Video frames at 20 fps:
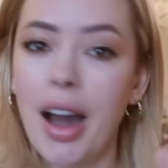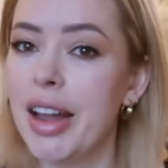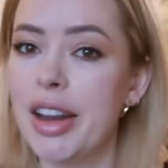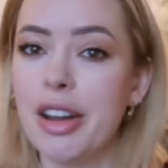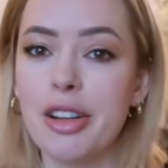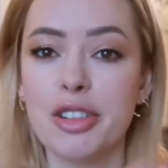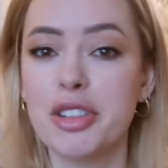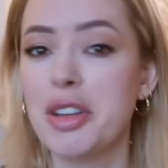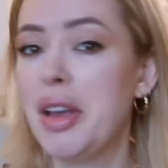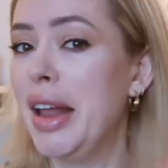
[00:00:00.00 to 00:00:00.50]
I
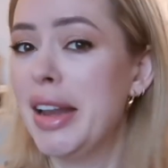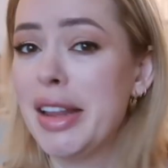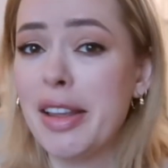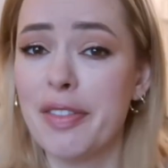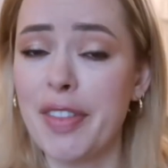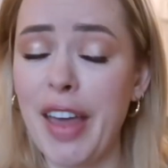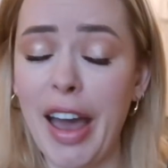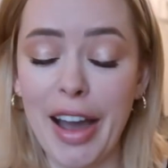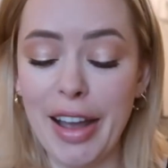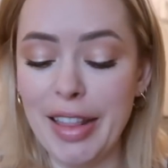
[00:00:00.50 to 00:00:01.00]
don't do any
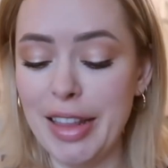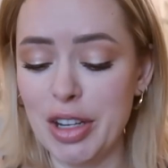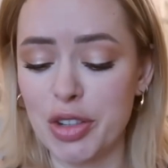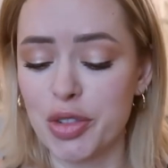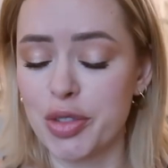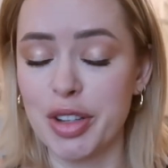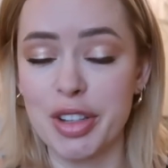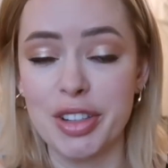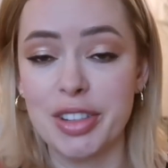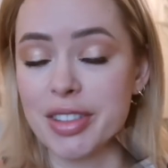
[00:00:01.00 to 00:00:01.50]
of that. I
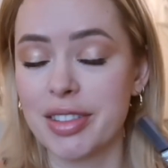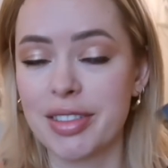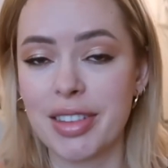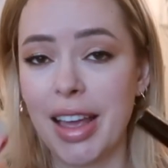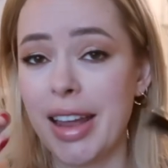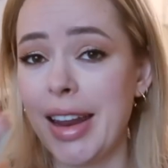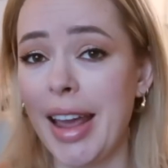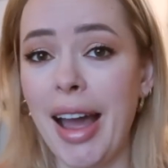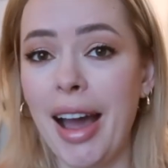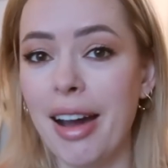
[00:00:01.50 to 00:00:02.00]
literally just
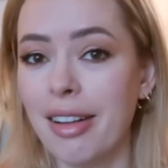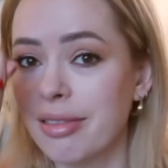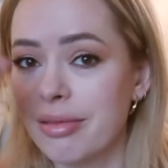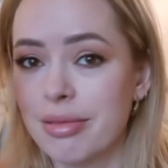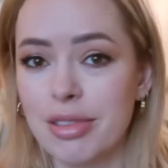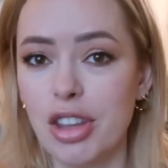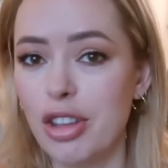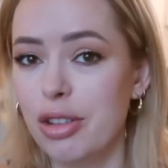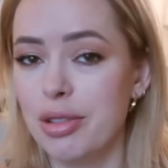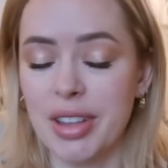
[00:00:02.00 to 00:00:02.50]
get it out,
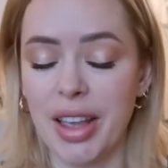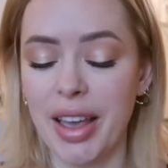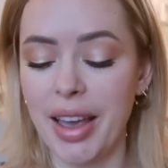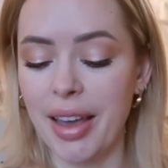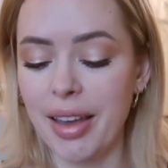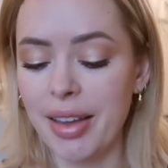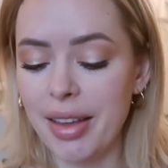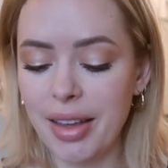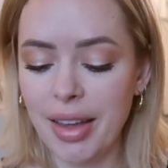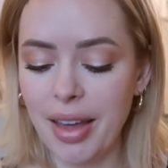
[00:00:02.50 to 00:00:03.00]
use
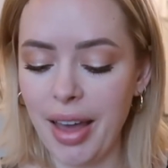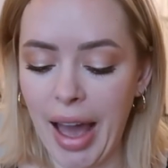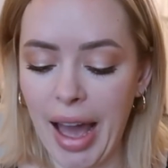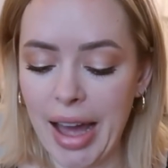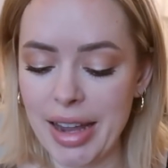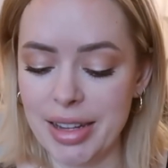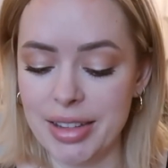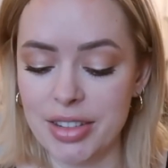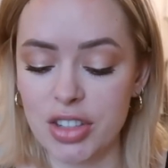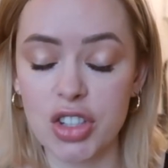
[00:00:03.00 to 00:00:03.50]
it,
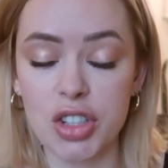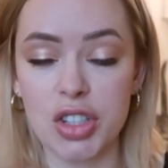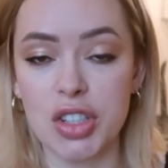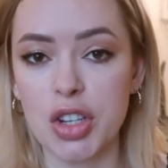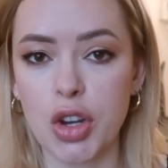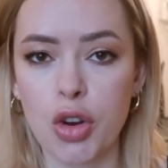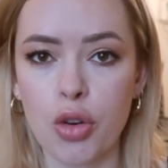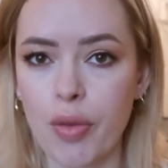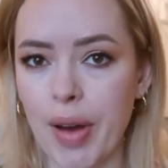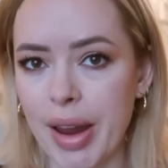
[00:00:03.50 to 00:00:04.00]
and it's
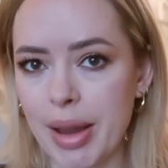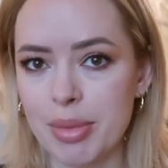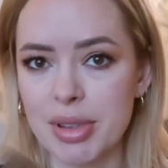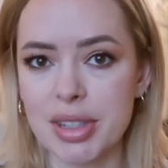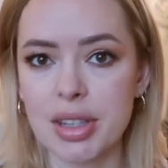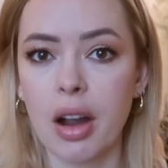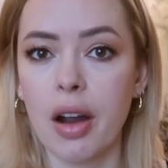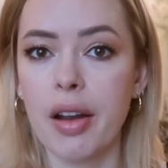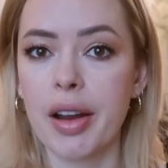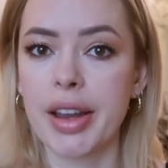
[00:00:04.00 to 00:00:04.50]
just a great
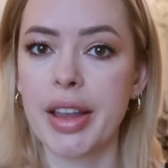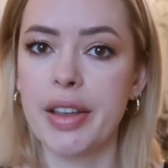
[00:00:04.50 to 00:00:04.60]
mascara.